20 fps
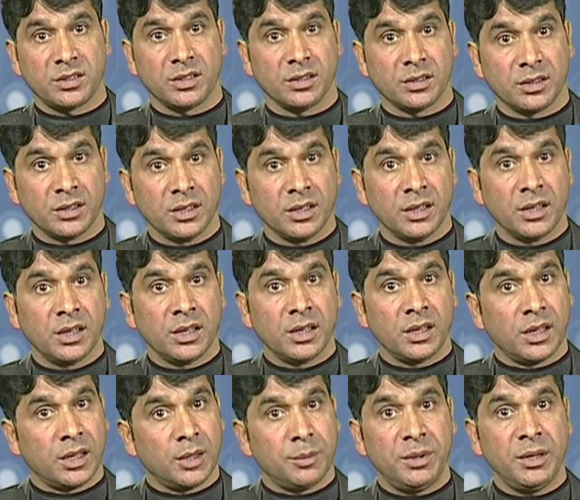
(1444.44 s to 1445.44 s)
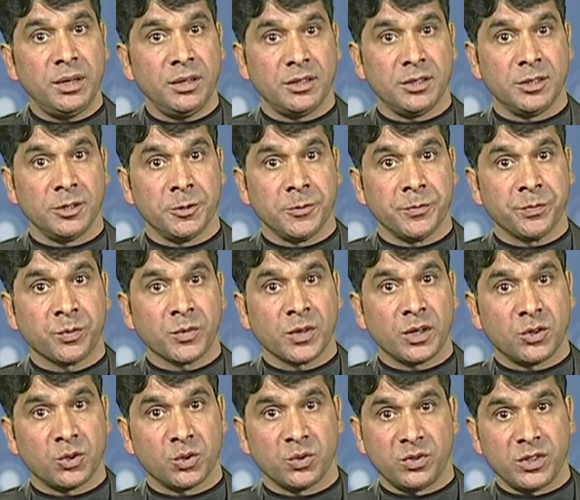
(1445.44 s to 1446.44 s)
the ability
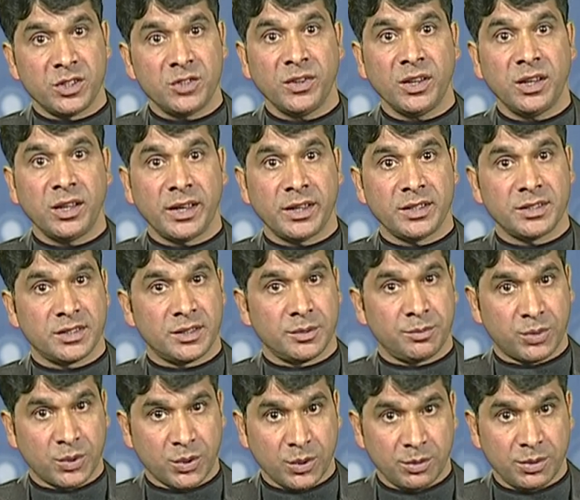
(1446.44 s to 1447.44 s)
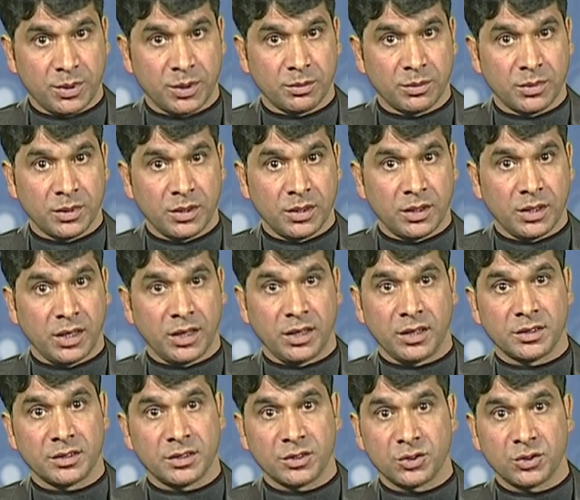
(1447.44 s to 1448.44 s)
to visualize the problem
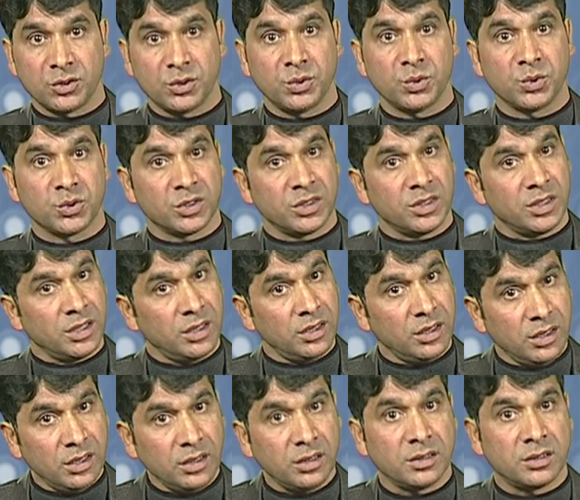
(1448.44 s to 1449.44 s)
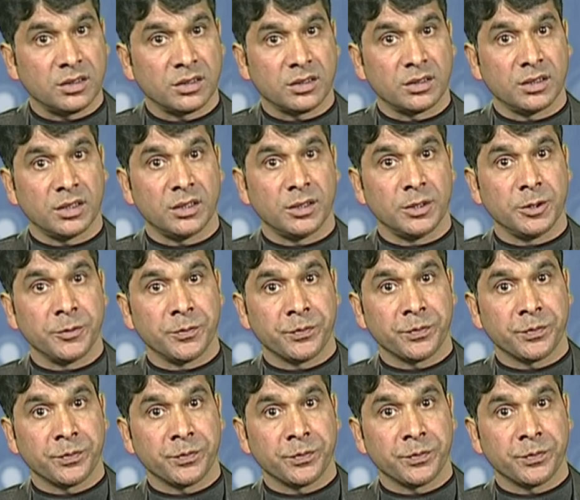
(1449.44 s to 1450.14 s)
and the solution internally.